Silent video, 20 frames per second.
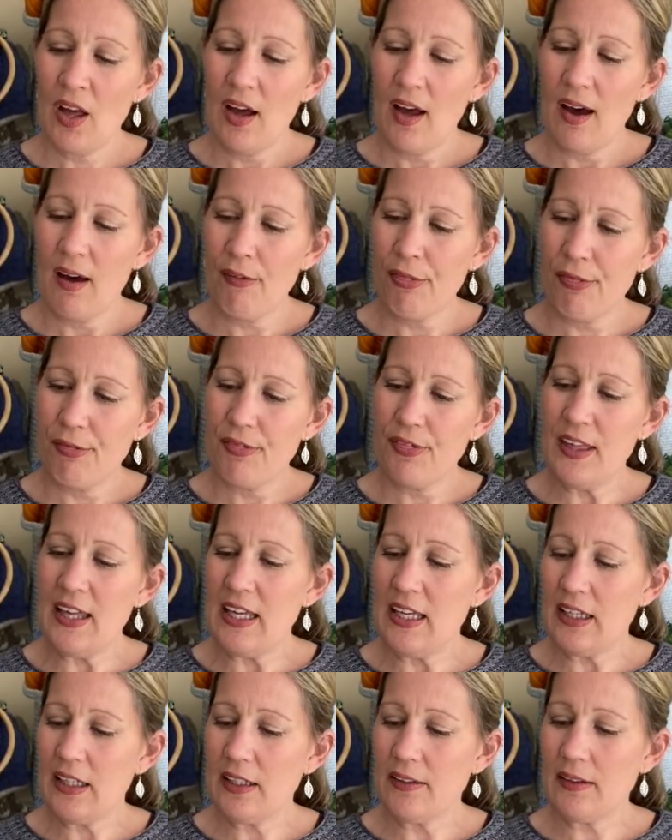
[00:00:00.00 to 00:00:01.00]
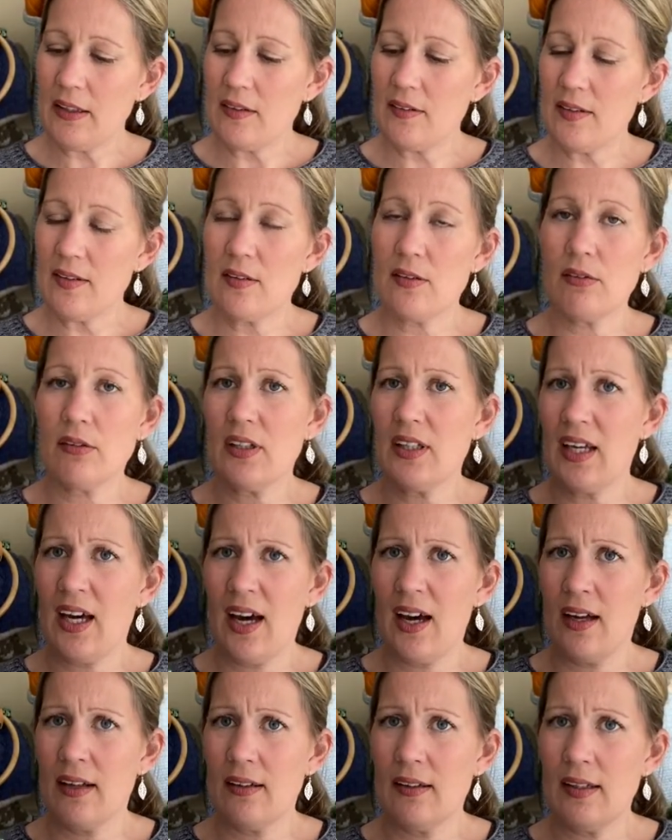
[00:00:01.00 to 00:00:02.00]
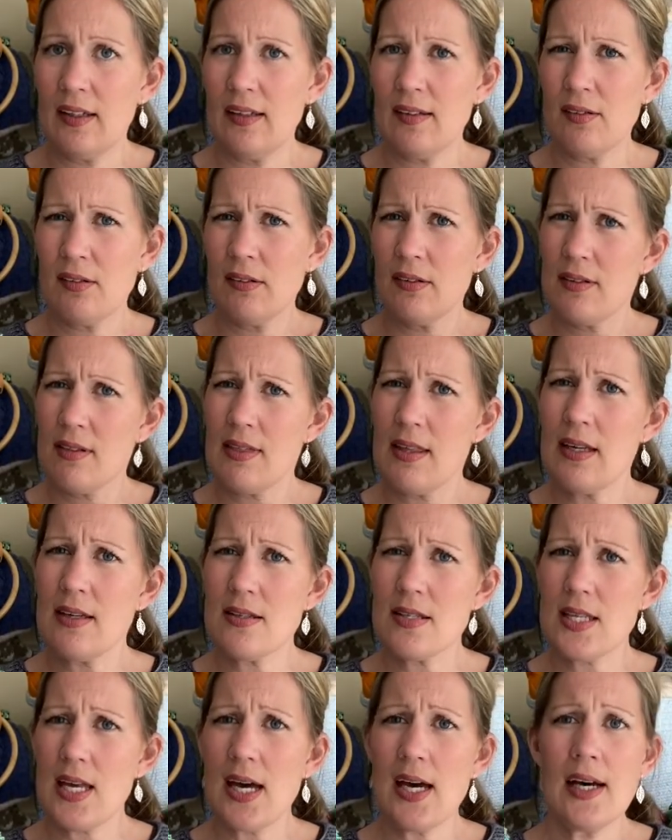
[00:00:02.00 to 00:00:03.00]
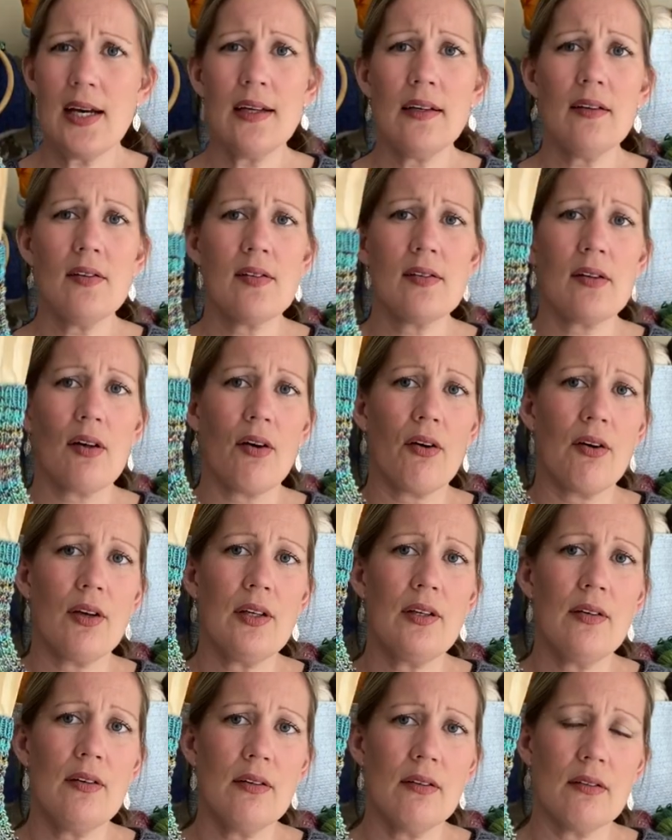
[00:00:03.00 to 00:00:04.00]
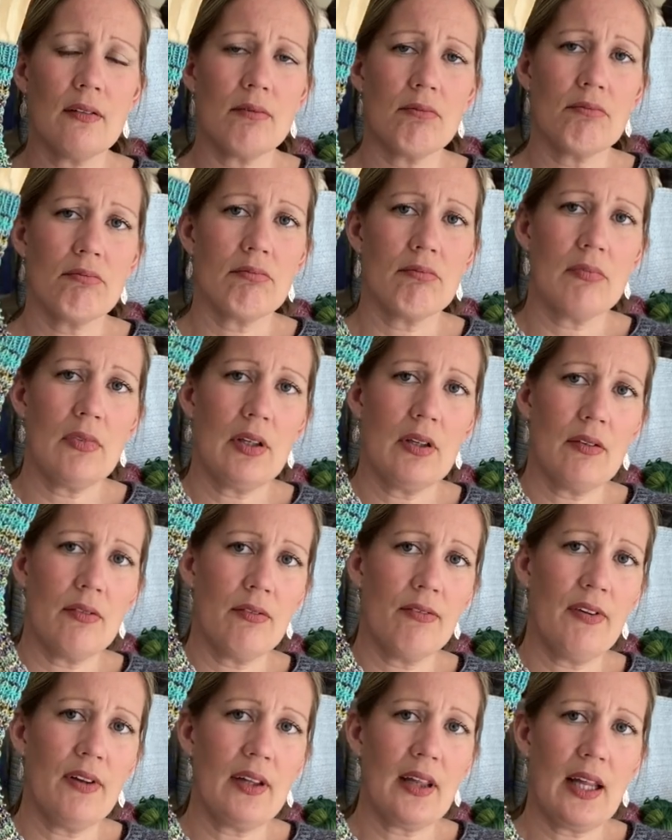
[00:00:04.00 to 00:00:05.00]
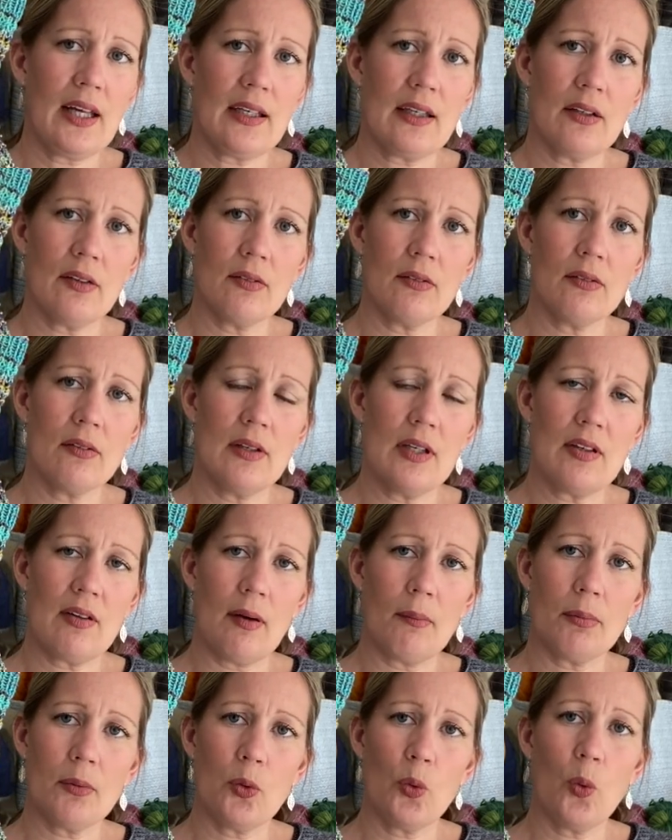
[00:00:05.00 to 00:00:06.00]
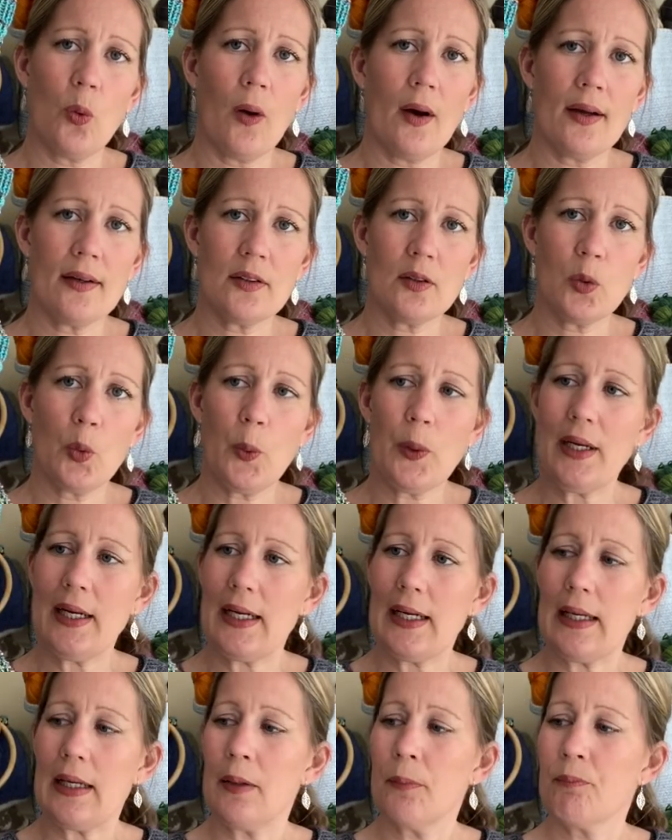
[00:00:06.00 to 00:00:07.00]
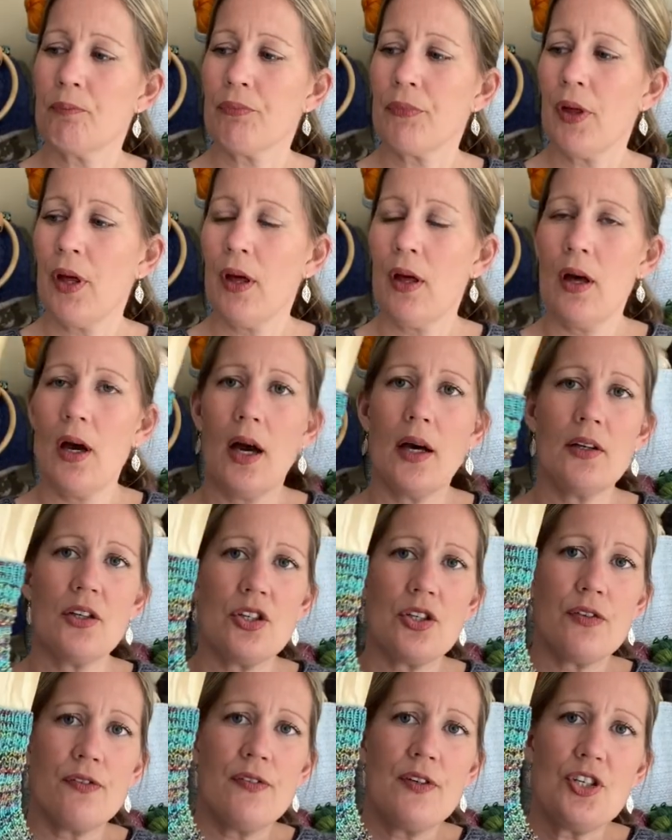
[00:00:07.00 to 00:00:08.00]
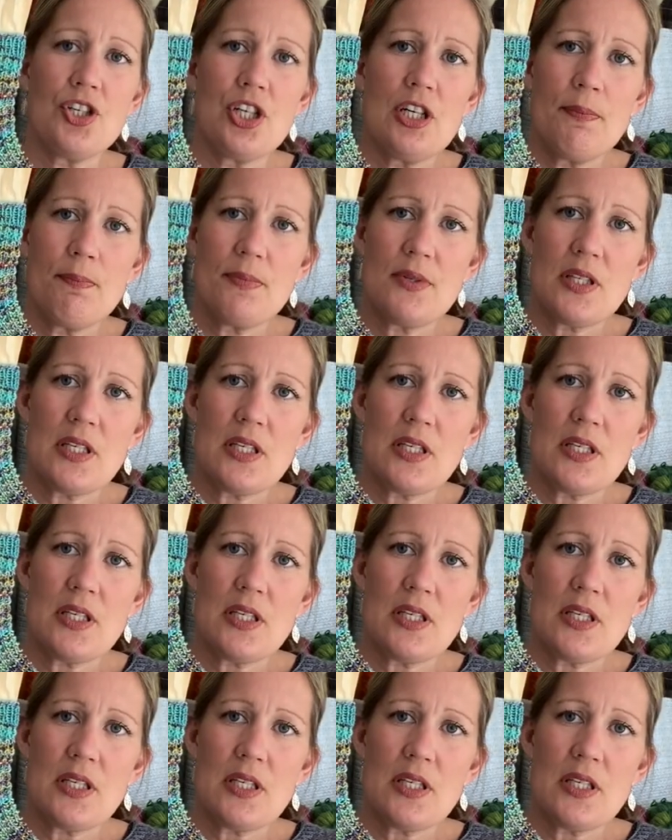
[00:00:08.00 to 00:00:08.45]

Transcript: I think that this sock yarn is on the thicker side, so it felt like it knit up quite quickly. I did a Fish Lips